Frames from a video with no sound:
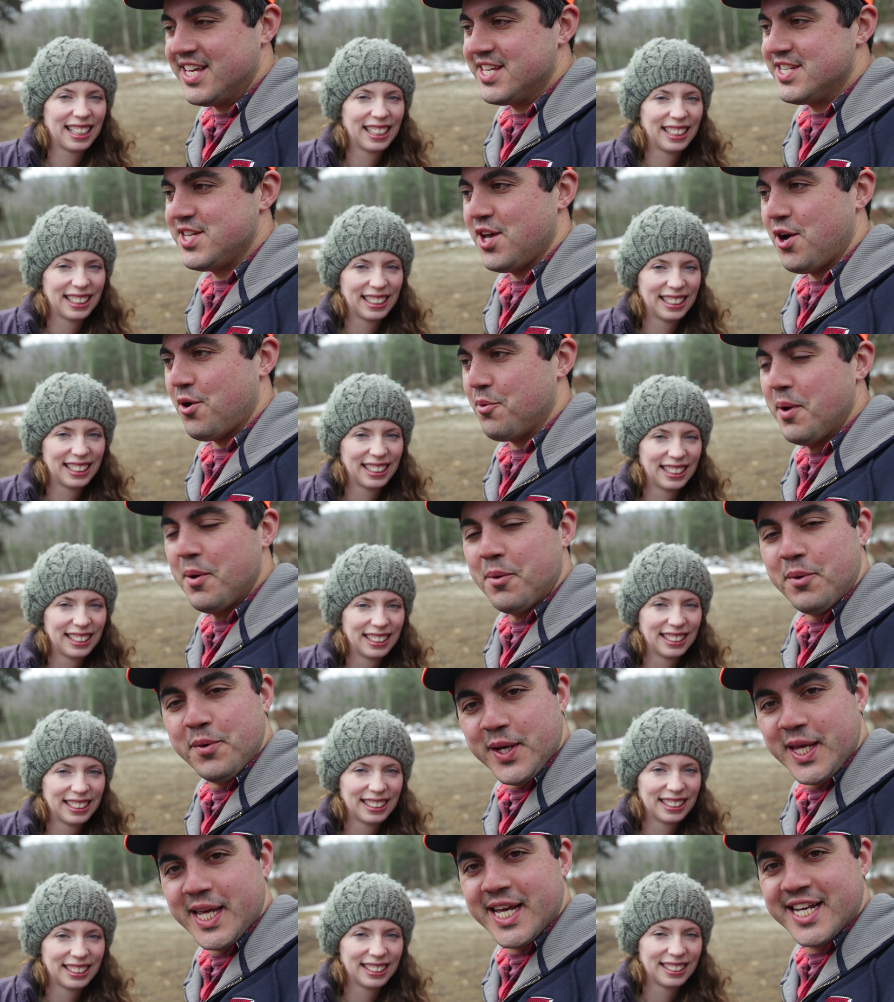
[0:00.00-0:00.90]
Speaker 1: So we were
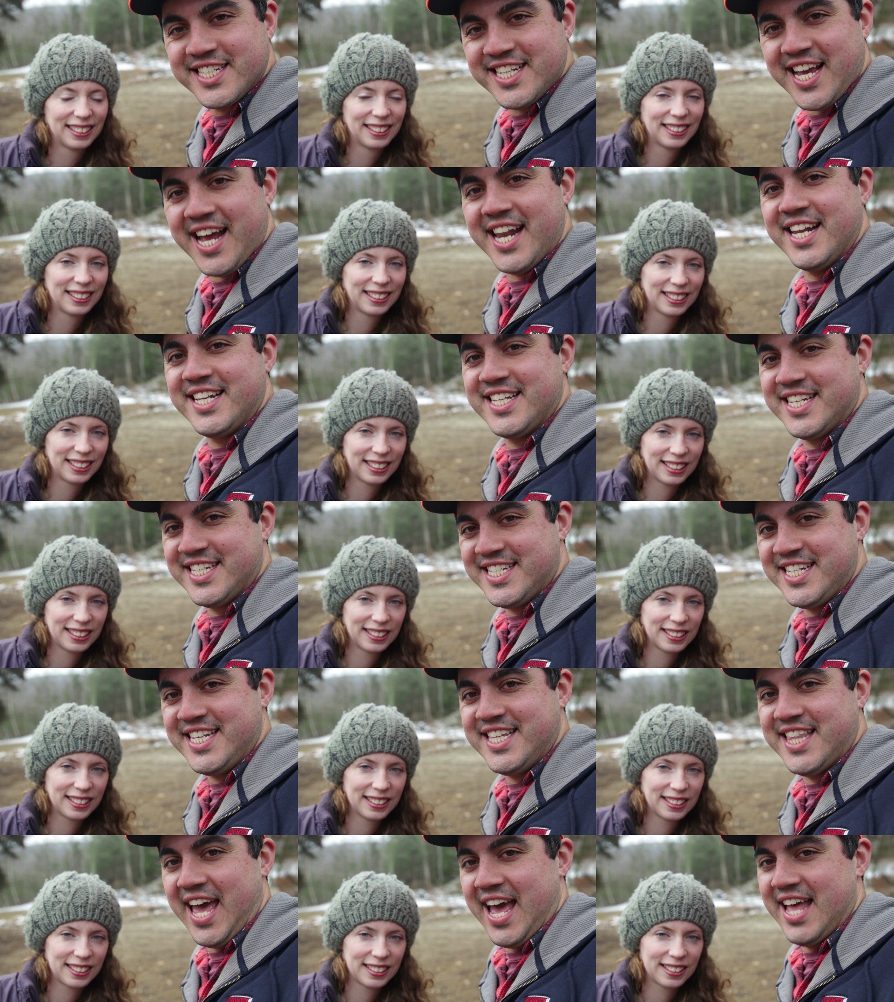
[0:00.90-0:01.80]
really excited to
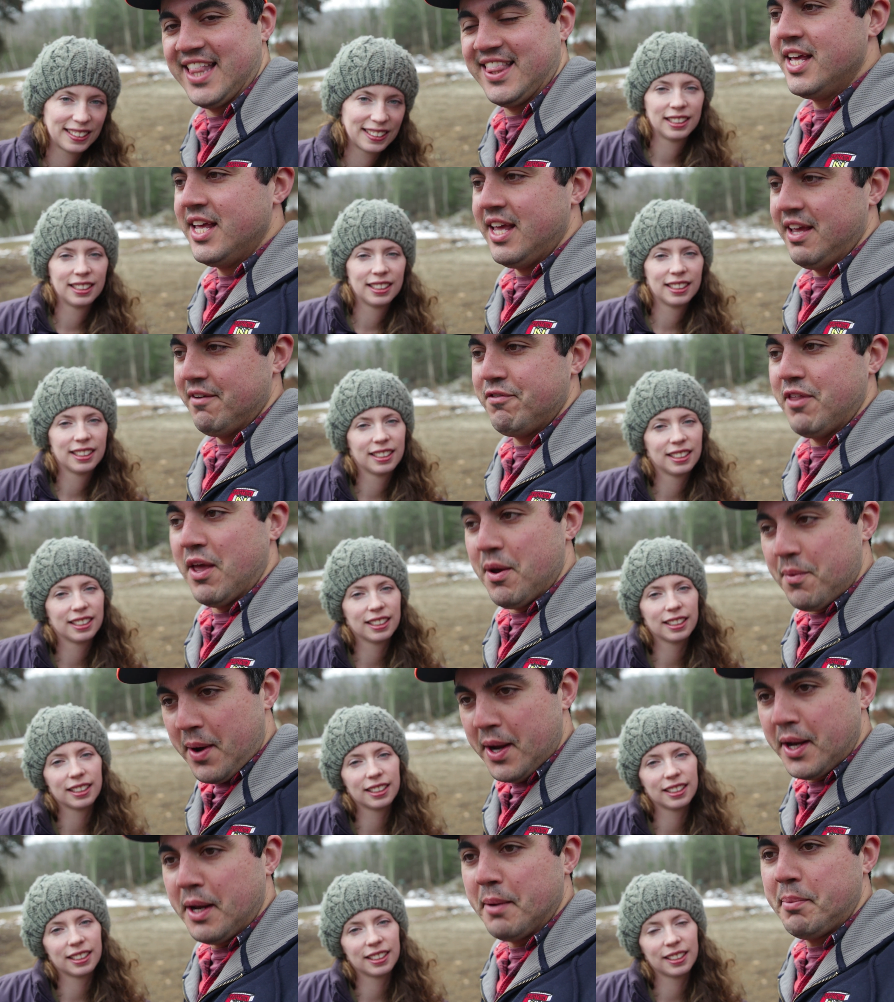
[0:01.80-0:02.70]
see that. If they
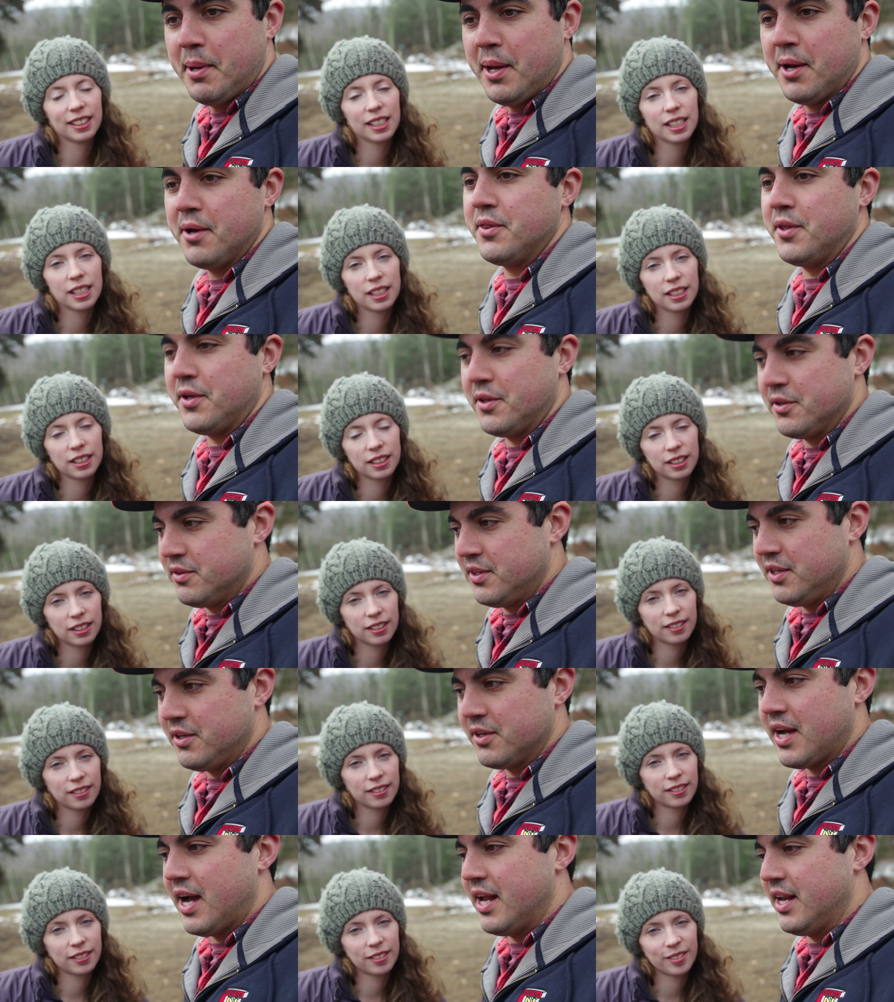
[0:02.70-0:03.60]
wind up here, they'll
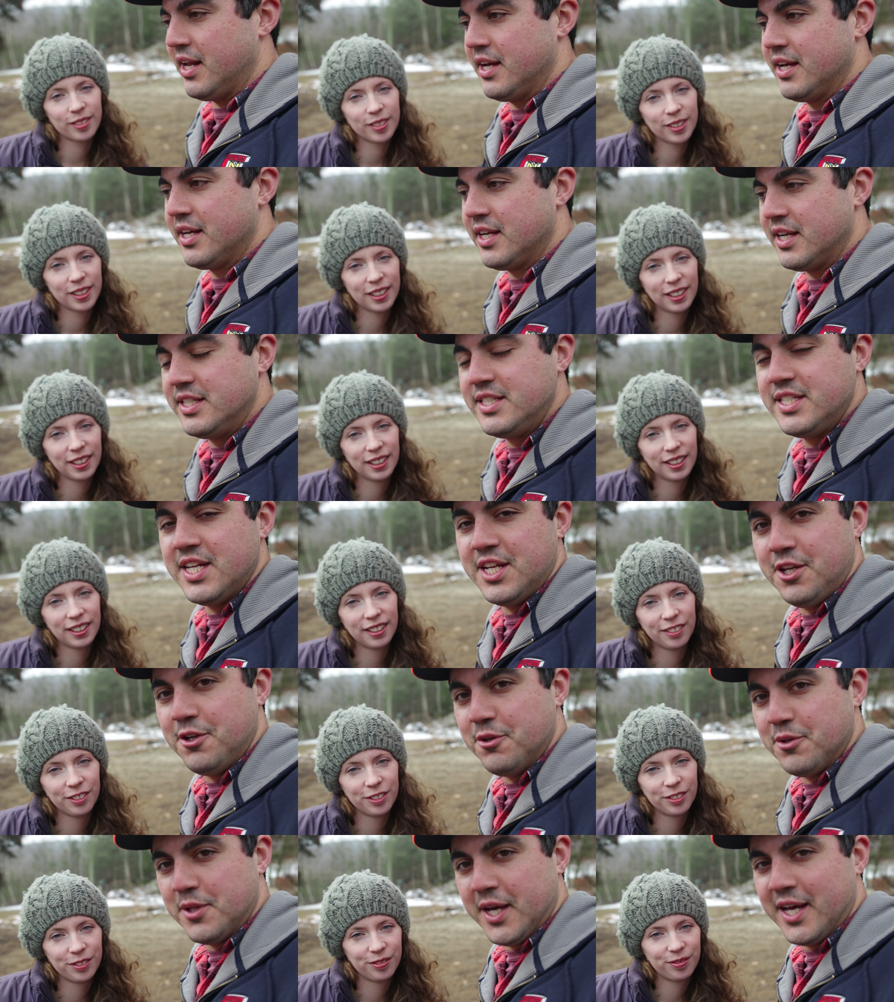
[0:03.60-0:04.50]
kind of
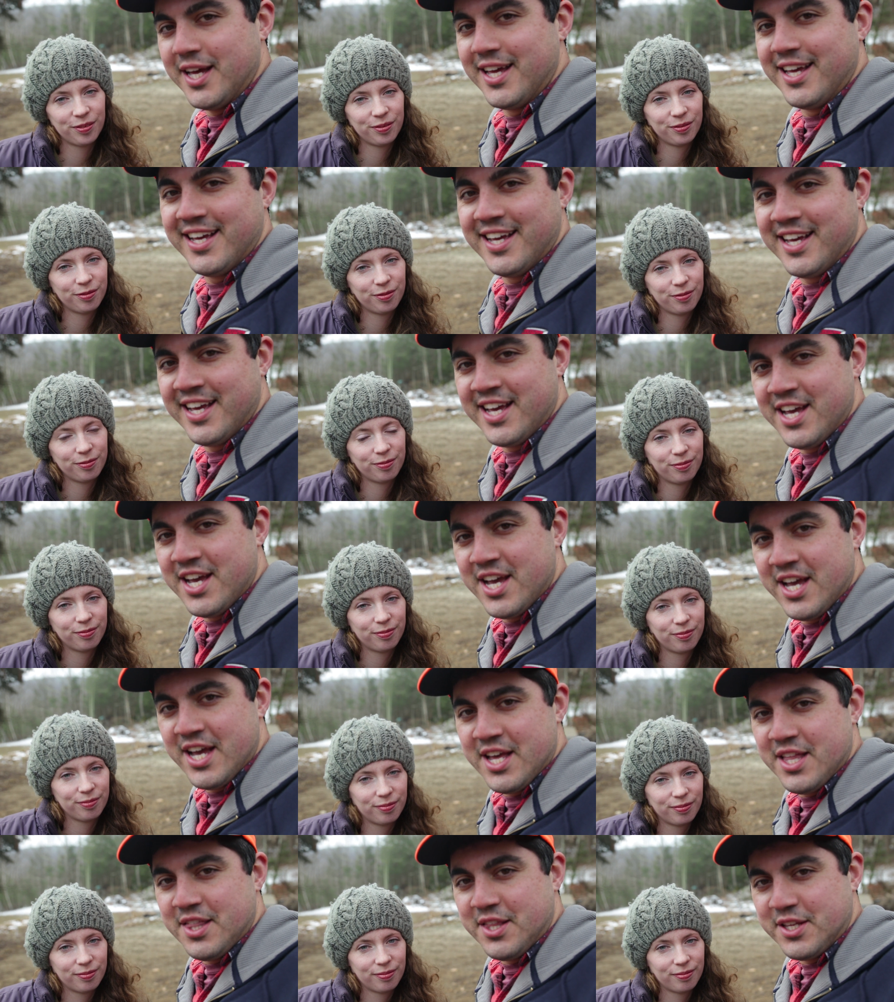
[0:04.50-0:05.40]
continue the
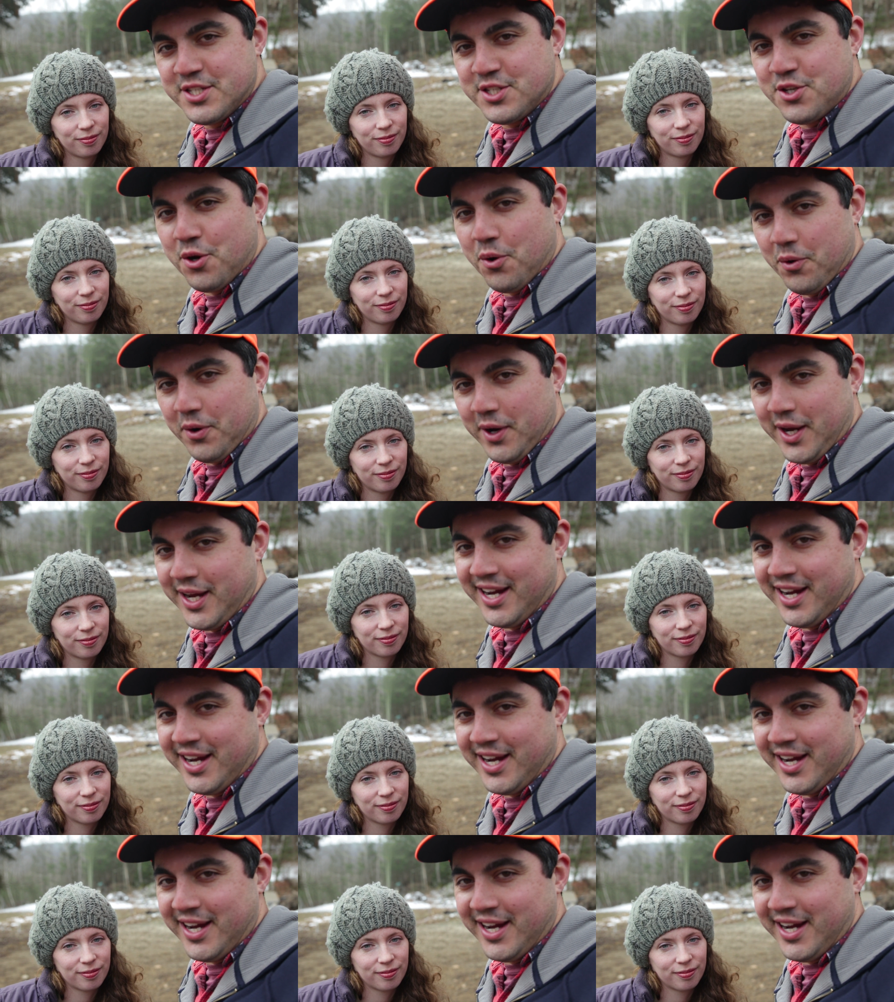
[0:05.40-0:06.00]
story